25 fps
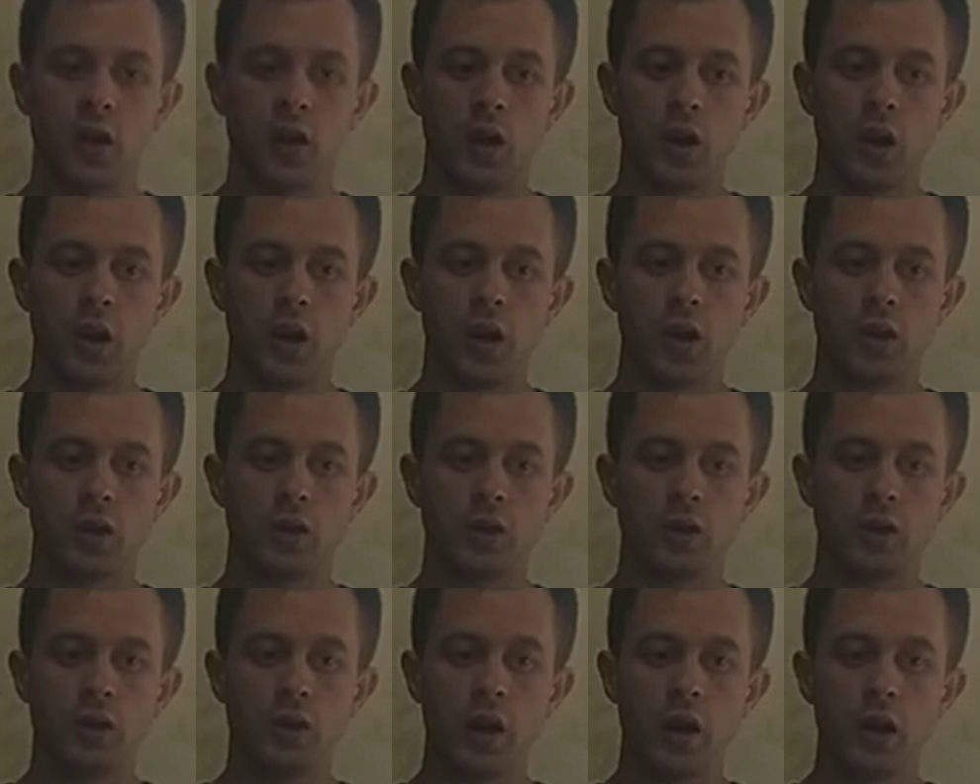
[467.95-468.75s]

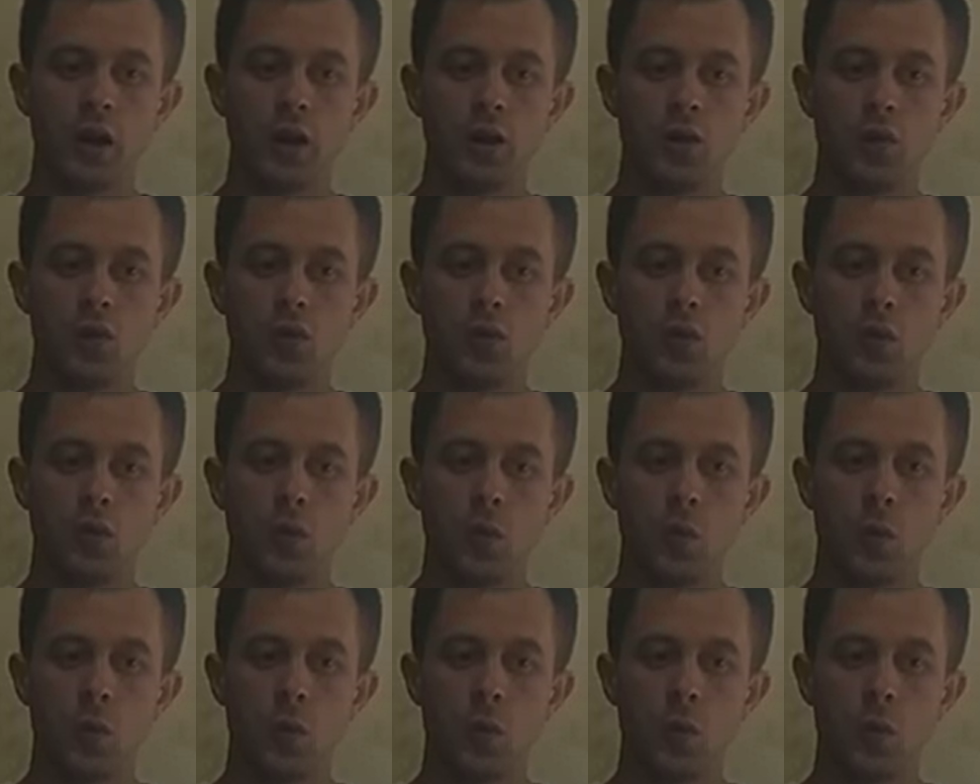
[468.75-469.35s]
And now,